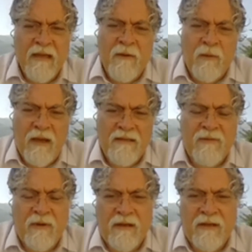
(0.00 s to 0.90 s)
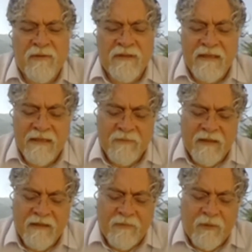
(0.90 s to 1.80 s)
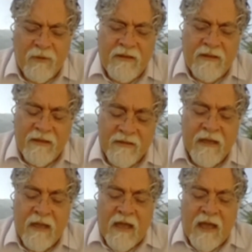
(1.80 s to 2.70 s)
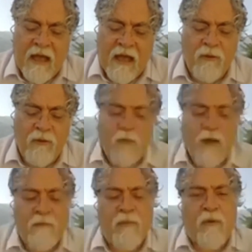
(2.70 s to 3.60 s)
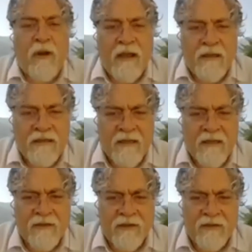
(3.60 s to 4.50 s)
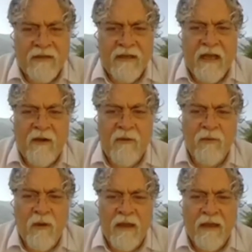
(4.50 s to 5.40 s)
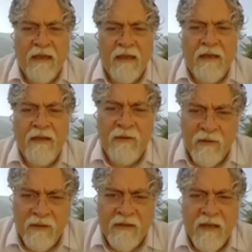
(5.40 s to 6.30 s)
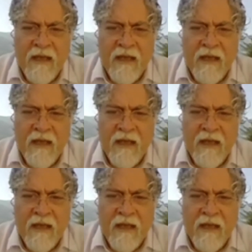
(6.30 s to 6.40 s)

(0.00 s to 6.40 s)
ways to unleash resilience. But the point is, how do I embrace uncertainty? How do I get into it?